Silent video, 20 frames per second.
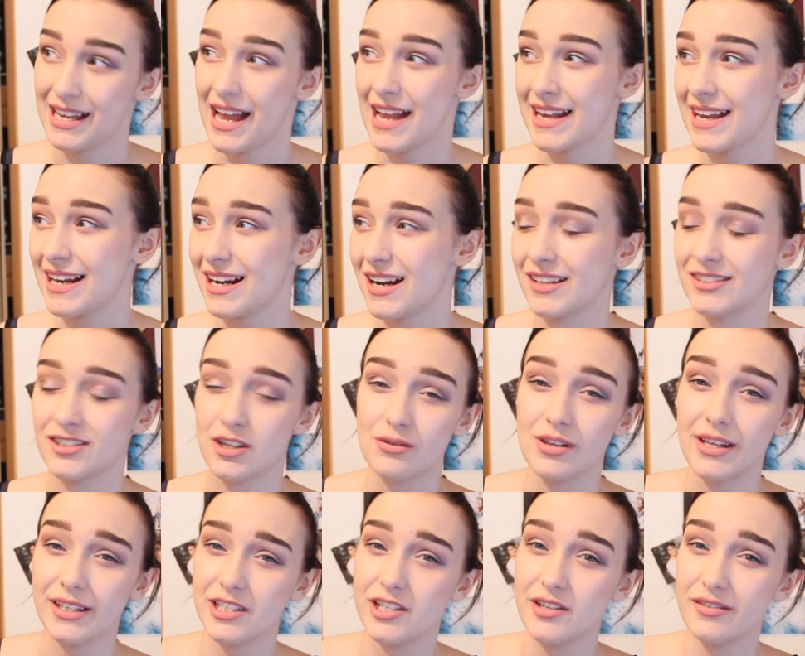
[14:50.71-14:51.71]
again, I don't
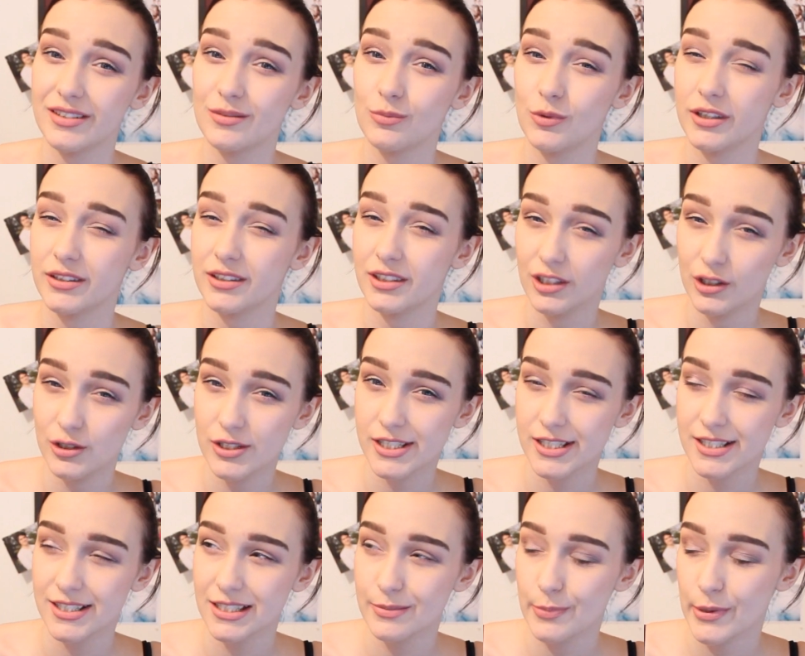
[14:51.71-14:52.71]
like to use the word
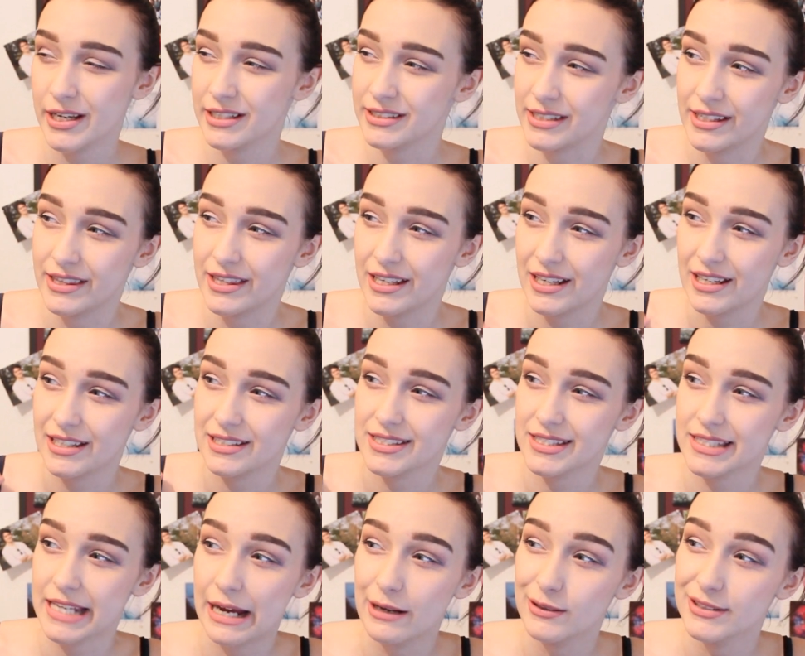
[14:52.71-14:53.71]
delusions because I think it
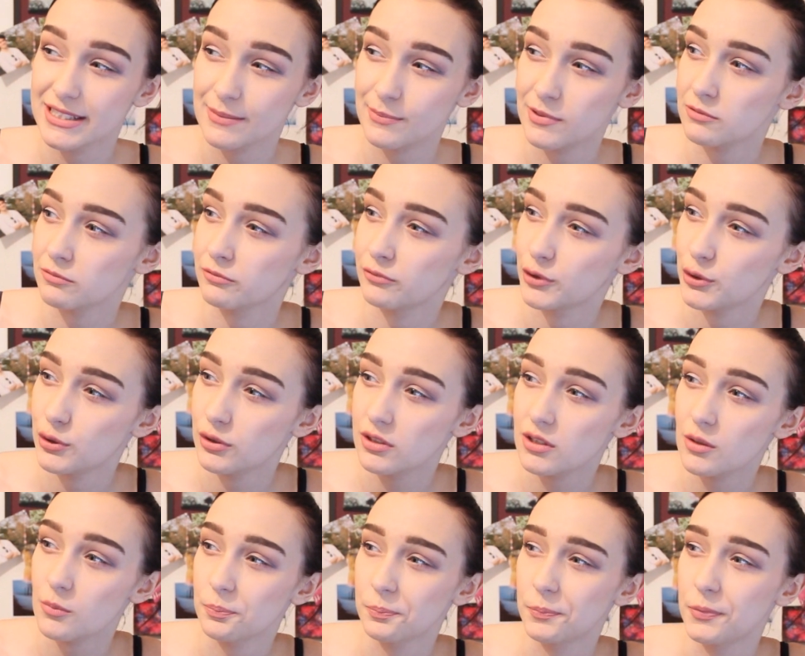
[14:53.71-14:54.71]
sounds a bit rude,